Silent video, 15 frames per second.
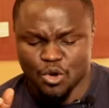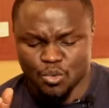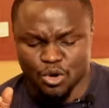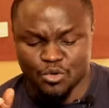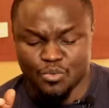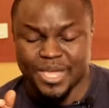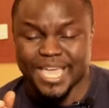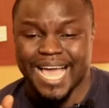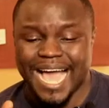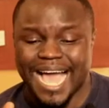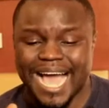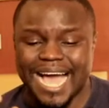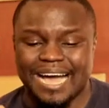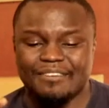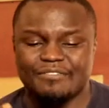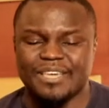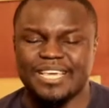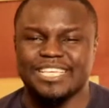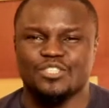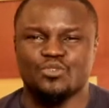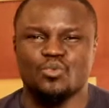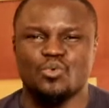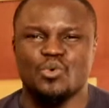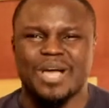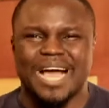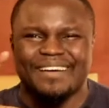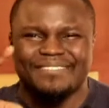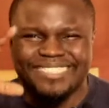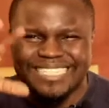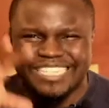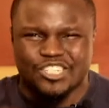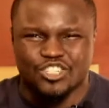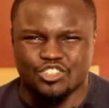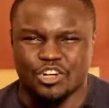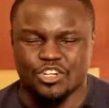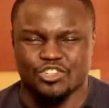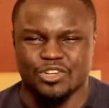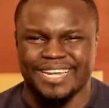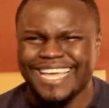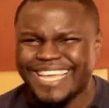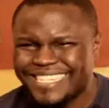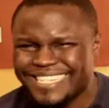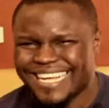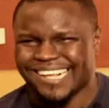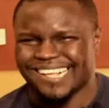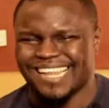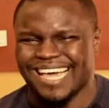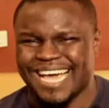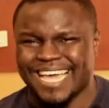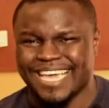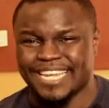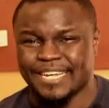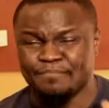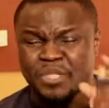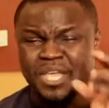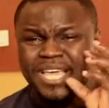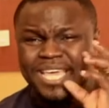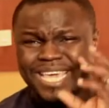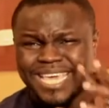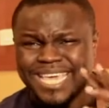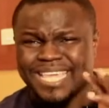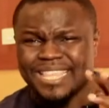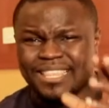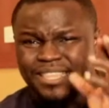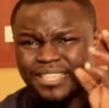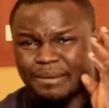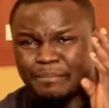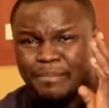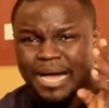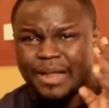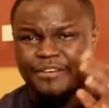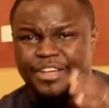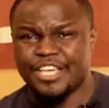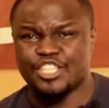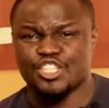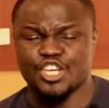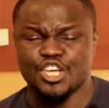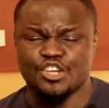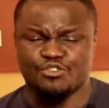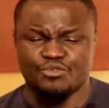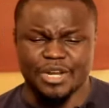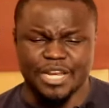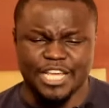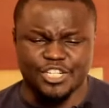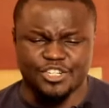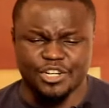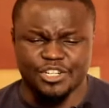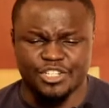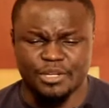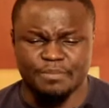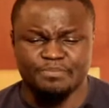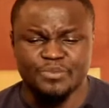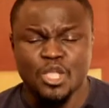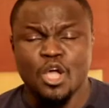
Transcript: what we have is we have destruction, a decline in the marriage relationship.